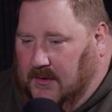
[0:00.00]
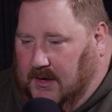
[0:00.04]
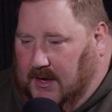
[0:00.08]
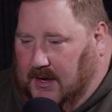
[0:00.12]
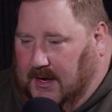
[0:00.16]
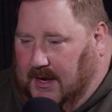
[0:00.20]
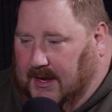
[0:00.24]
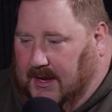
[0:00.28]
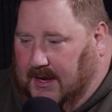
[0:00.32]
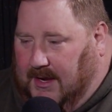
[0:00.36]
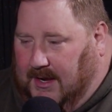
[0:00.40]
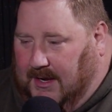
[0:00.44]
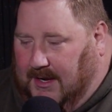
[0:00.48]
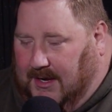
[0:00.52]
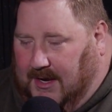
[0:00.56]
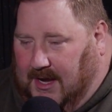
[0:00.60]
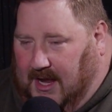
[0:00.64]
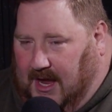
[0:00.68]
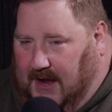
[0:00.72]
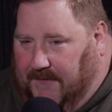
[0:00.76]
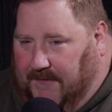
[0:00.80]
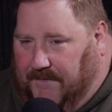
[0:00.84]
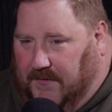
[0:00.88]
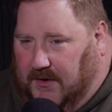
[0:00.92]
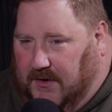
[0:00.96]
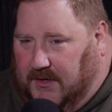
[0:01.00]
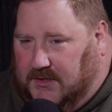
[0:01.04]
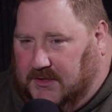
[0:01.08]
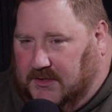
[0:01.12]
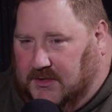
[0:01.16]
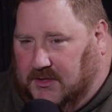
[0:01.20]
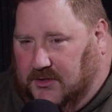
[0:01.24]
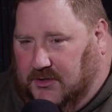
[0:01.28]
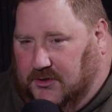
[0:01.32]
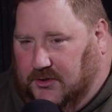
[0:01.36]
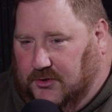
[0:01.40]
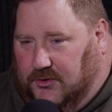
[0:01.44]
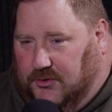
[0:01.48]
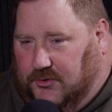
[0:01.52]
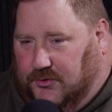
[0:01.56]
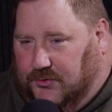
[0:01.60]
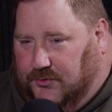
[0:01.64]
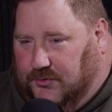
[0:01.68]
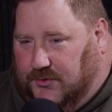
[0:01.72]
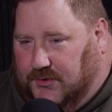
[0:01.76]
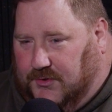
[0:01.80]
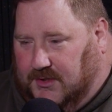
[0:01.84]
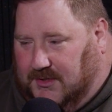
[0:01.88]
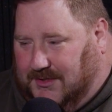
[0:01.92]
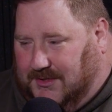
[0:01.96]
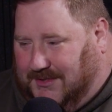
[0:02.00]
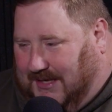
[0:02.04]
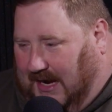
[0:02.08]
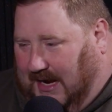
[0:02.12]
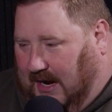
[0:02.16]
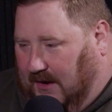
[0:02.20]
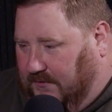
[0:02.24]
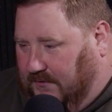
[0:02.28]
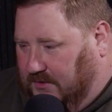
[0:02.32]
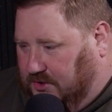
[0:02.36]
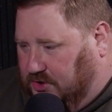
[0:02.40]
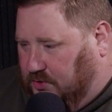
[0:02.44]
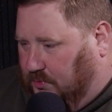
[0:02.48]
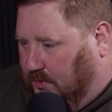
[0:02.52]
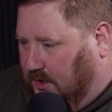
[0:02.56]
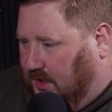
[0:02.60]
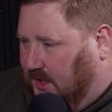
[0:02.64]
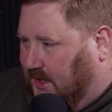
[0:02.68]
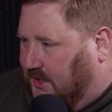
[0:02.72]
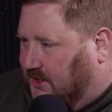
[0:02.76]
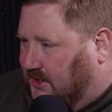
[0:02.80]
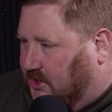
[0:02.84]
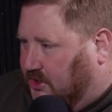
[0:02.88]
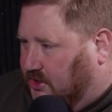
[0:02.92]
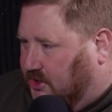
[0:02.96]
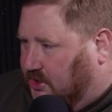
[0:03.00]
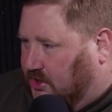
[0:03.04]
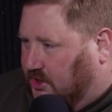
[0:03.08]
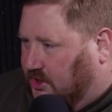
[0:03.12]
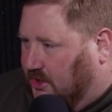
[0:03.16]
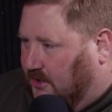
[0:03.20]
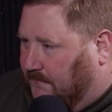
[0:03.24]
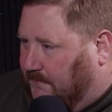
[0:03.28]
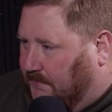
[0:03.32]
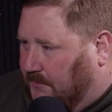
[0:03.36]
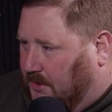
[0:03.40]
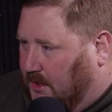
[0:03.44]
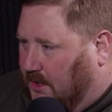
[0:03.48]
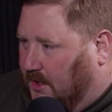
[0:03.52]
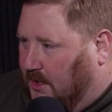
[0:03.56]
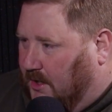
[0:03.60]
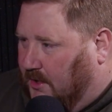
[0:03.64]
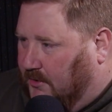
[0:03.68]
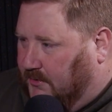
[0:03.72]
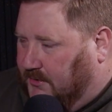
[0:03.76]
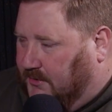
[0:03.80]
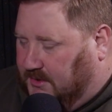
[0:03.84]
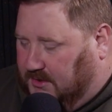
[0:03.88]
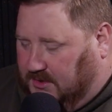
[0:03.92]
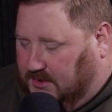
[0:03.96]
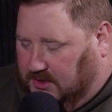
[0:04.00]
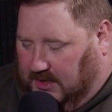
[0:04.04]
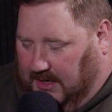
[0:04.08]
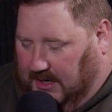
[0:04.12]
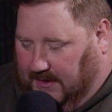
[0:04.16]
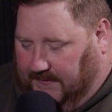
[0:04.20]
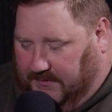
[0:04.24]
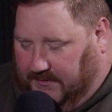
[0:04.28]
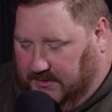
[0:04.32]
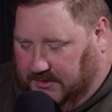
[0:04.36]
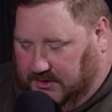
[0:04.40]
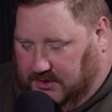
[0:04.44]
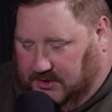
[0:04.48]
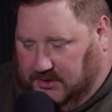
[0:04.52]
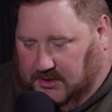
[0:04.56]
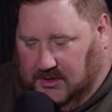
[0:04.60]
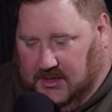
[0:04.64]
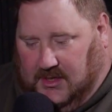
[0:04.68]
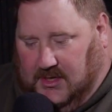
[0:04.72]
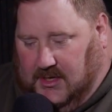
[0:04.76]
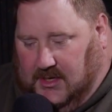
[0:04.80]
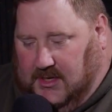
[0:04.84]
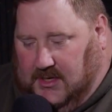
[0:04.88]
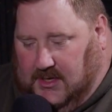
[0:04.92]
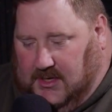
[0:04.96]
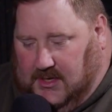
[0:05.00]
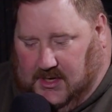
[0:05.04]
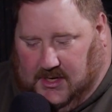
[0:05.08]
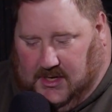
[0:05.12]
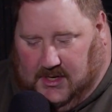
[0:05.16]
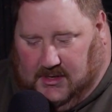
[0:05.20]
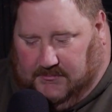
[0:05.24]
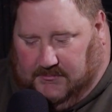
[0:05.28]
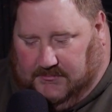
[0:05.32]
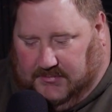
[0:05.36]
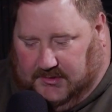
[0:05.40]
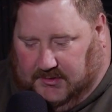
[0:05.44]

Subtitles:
in an effort to salvage relationship, and to salvage some